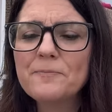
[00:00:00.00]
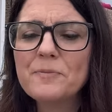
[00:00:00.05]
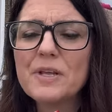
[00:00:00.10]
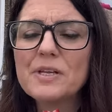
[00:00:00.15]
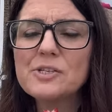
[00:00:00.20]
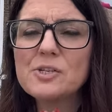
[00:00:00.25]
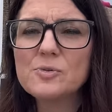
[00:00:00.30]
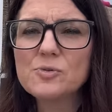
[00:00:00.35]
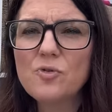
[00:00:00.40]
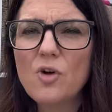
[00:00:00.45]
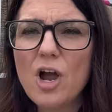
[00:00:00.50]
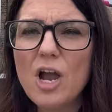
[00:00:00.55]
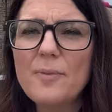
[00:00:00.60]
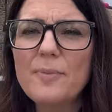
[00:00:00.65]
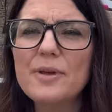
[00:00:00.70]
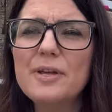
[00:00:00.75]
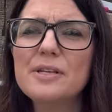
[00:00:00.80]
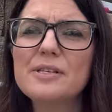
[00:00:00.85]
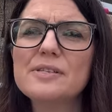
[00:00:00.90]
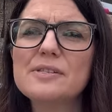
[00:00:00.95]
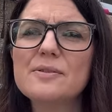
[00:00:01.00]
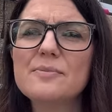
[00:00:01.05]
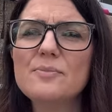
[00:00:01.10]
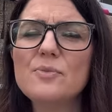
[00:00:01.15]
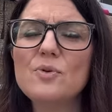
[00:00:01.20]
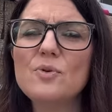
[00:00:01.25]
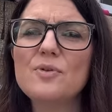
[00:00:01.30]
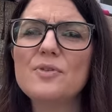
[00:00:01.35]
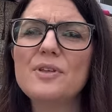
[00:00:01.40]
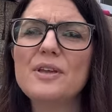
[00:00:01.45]
subscribers, the
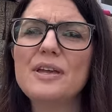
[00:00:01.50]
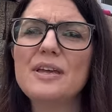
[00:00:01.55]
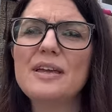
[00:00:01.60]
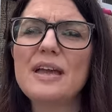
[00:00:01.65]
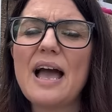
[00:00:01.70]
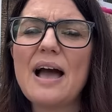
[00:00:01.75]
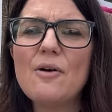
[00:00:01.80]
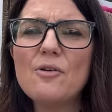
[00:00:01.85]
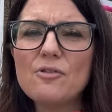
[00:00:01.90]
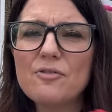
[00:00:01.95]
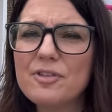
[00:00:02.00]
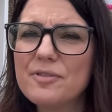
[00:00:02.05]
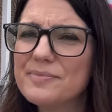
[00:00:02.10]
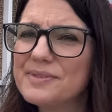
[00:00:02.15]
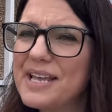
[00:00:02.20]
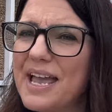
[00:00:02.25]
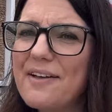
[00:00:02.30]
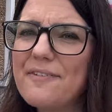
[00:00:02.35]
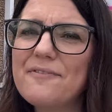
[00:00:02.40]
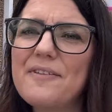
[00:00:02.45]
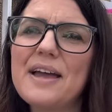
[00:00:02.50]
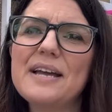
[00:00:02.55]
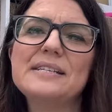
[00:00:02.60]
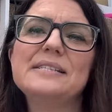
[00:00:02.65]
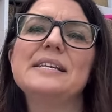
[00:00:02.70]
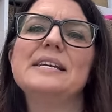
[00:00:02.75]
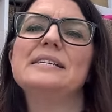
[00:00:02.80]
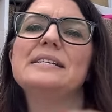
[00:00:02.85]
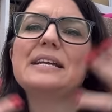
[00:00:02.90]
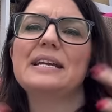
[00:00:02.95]
more the algorithms get
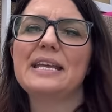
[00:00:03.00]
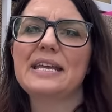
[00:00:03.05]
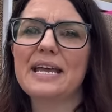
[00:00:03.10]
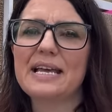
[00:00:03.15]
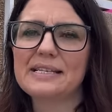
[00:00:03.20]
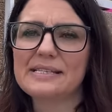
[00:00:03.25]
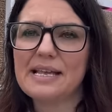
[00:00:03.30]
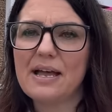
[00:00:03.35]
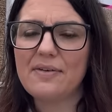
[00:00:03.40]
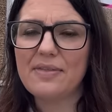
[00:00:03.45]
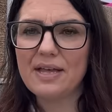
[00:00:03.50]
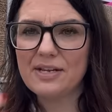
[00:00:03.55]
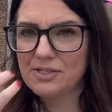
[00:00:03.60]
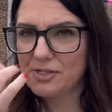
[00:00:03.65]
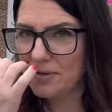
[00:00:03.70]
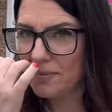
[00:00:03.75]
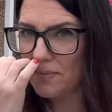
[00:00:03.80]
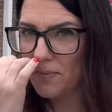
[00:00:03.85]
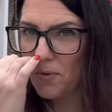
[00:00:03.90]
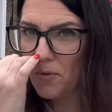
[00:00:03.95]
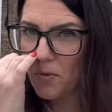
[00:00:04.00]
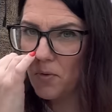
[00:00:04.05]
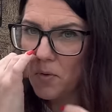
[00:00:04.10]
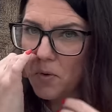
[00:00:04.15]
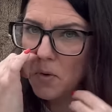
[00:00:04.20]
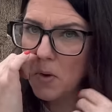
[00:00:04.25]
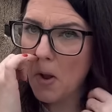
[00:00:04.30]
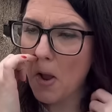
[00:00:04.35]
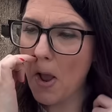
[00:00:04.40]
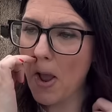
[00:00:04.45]
affected, and it gets out there to more
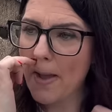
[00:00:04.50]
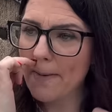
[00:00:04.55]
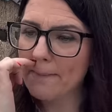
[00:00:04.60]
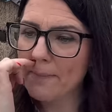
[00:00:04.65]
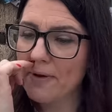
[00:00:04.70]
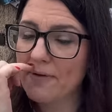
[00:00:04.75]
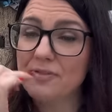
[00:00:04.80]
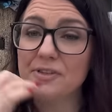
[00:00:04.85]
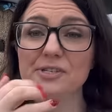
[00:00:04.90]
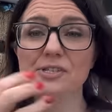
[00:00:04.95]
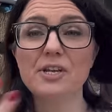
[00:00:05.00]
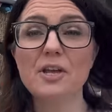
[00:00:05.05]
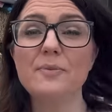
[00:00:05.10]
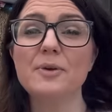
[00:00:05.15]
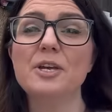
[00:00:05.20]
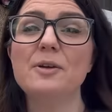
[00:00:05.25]
of the sewing